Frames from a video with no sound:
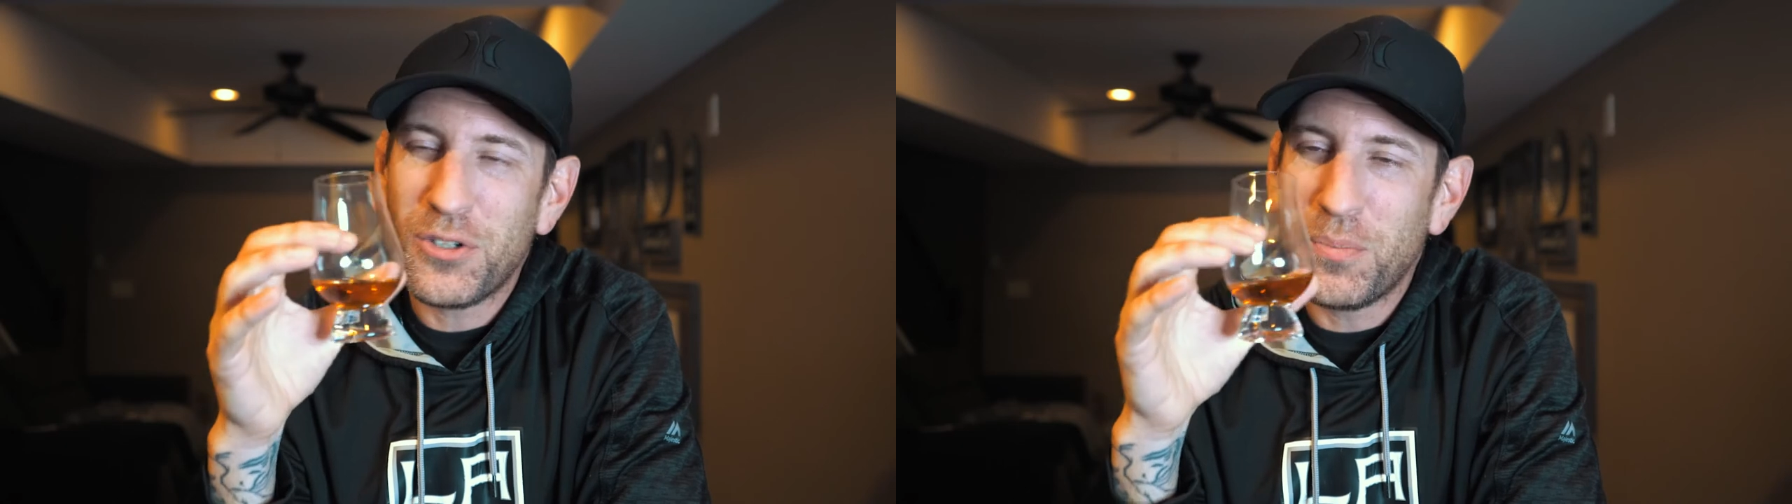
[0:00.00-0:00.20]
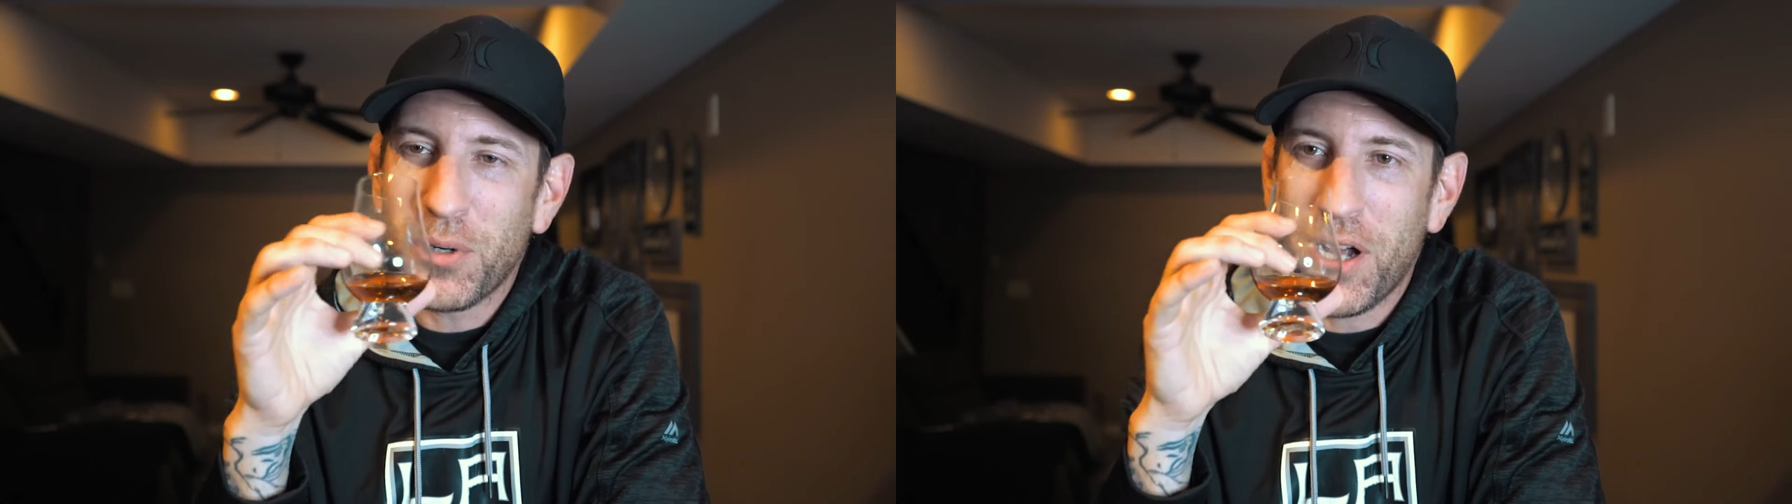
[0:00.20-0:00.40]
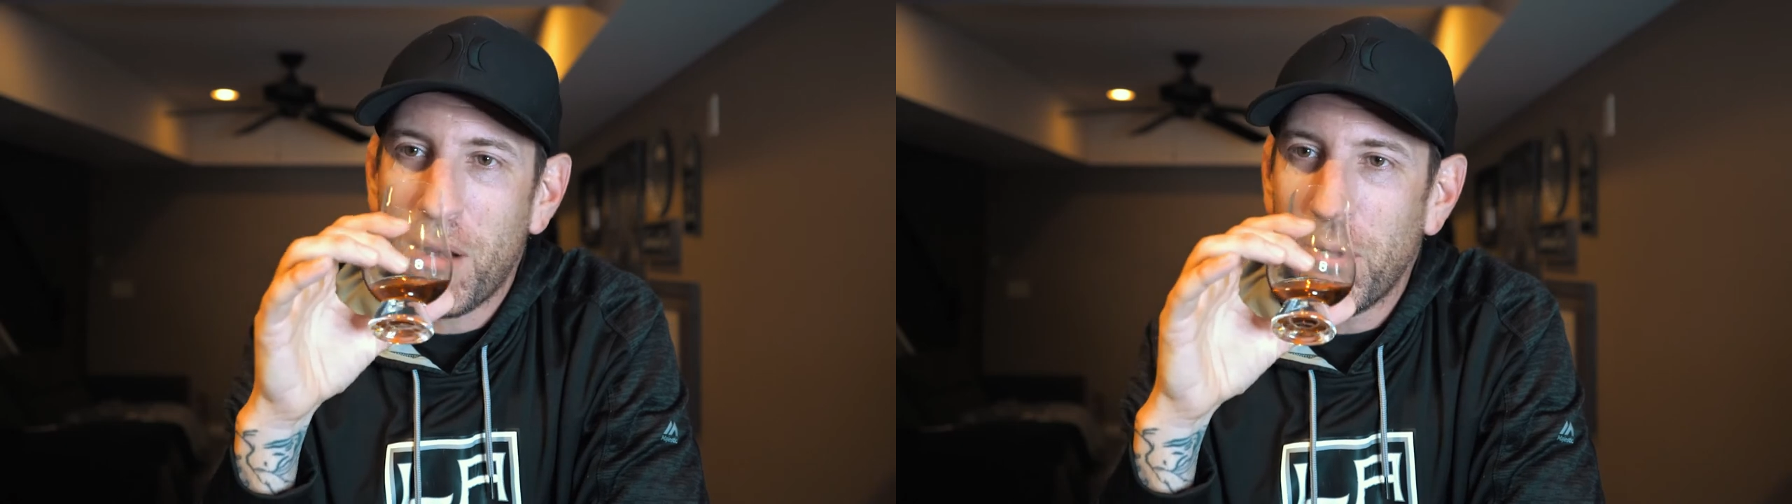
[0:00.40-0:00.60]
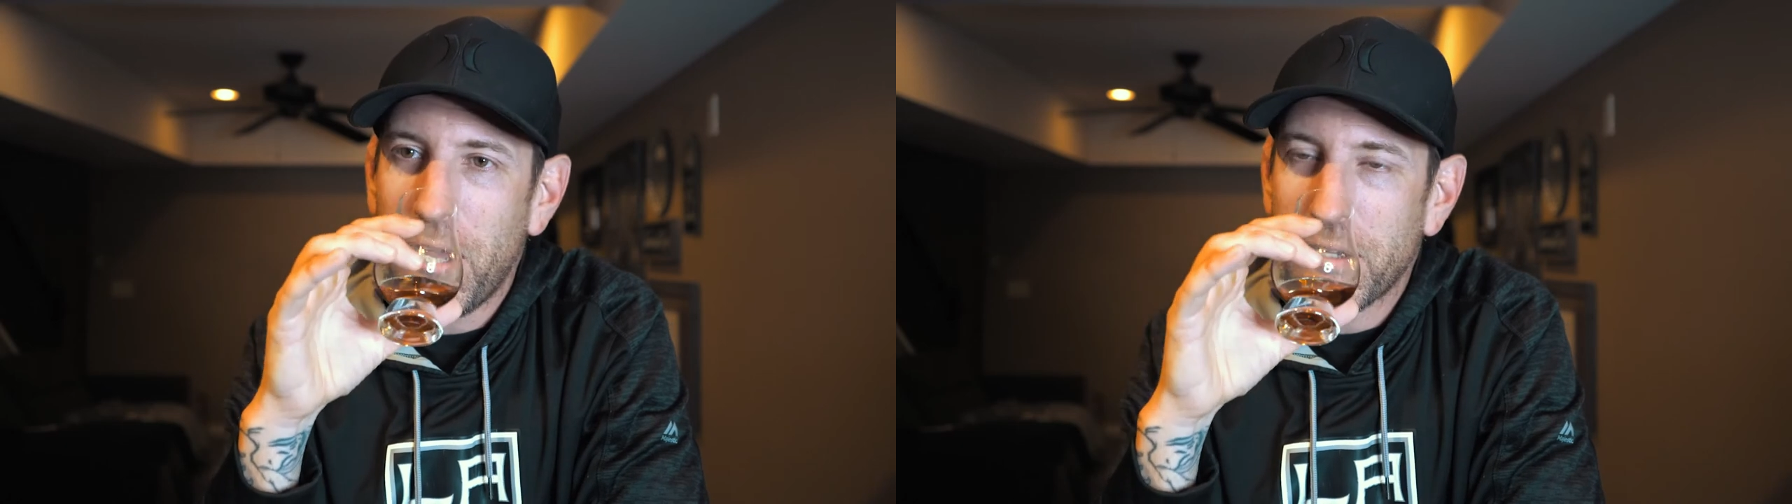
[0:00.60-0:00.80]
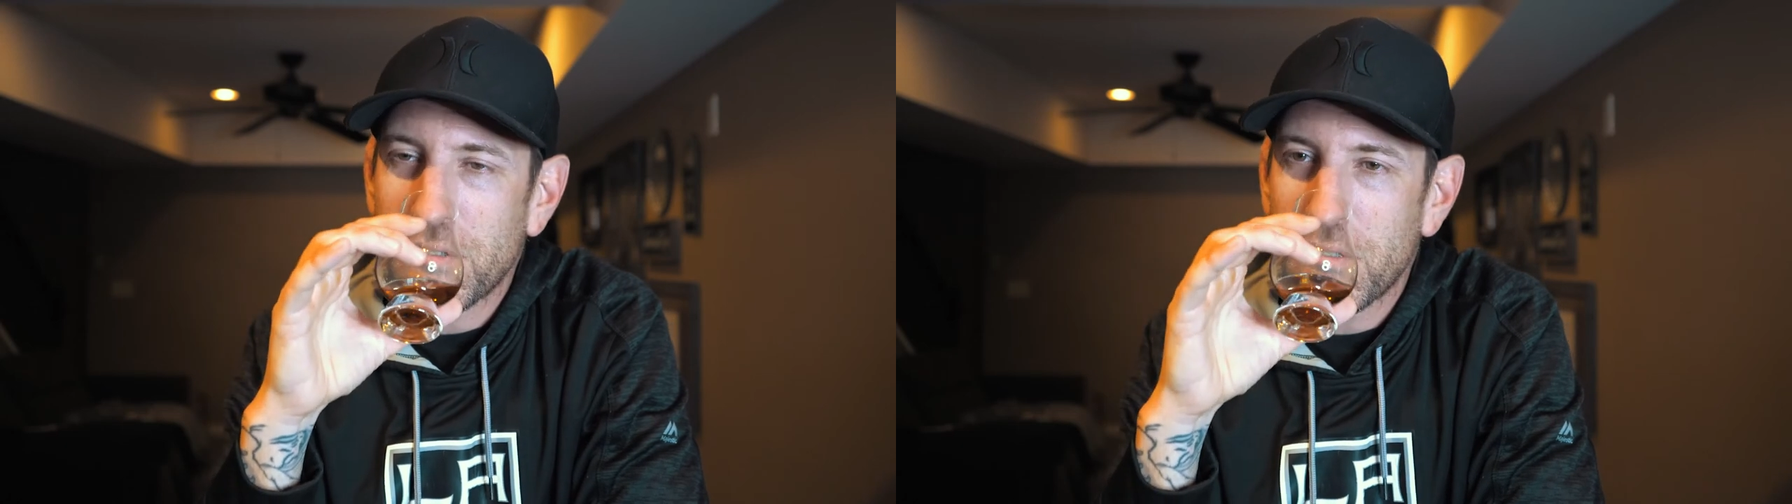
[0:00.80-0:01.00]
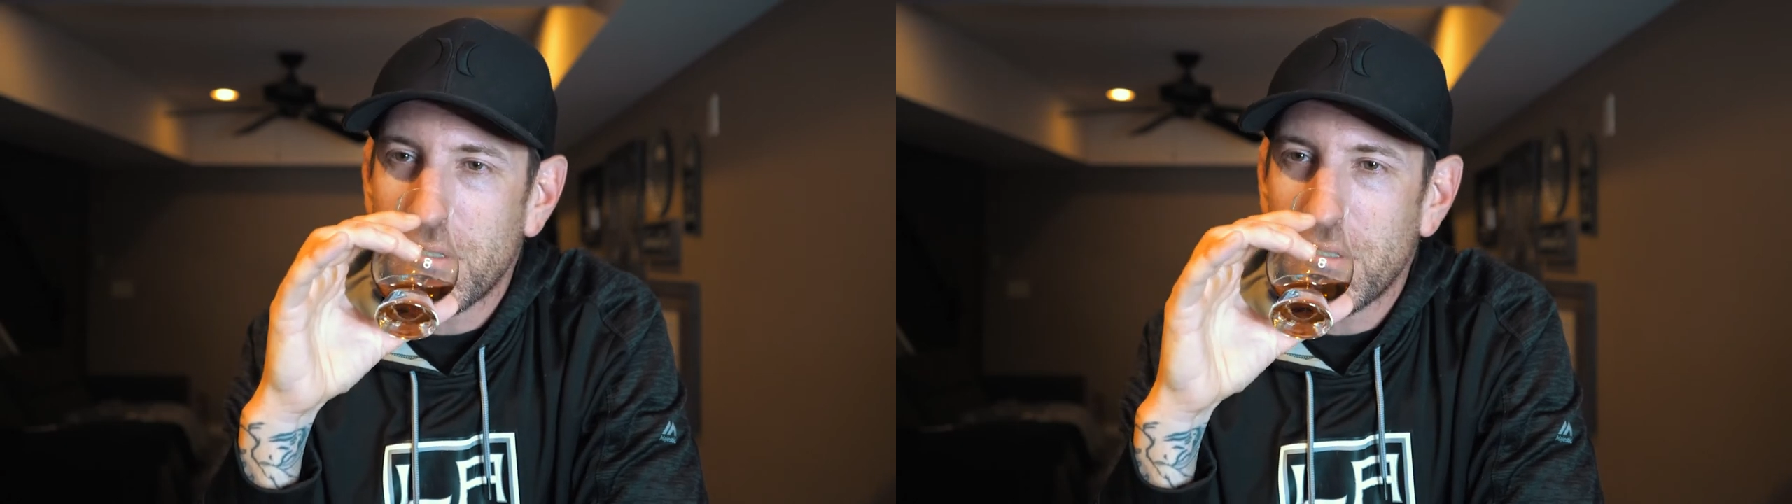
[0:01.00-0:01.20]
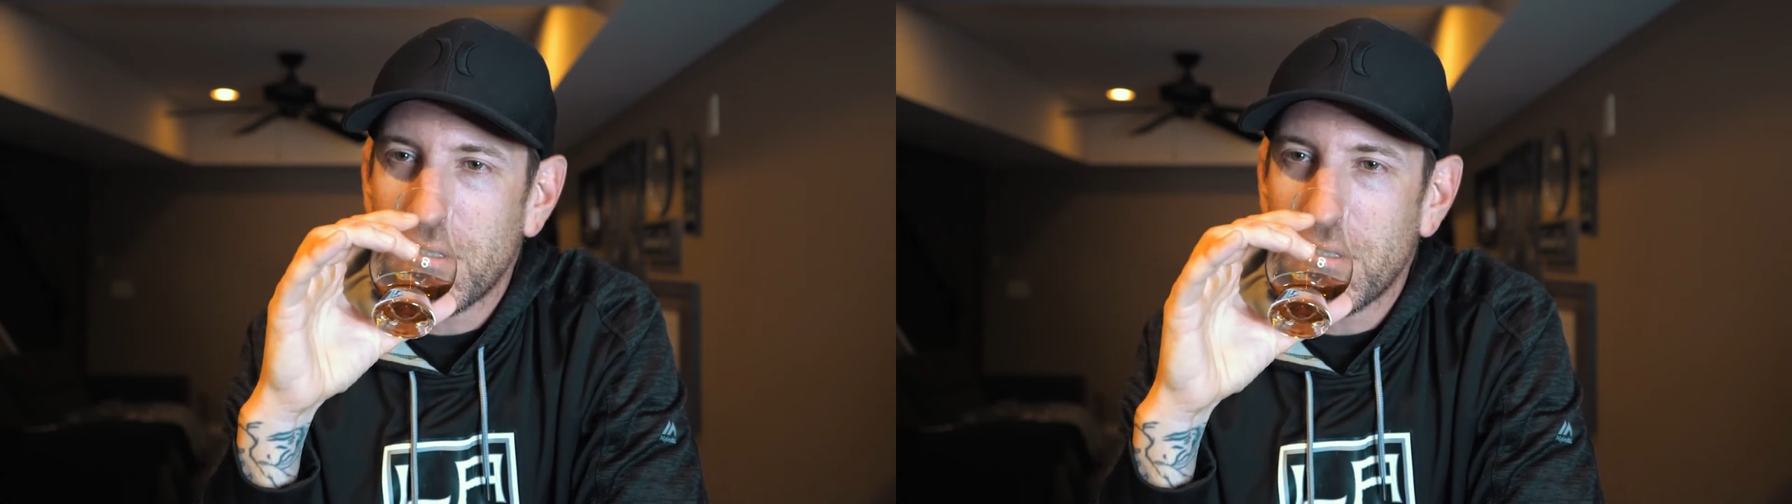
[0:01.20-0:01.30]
super complex.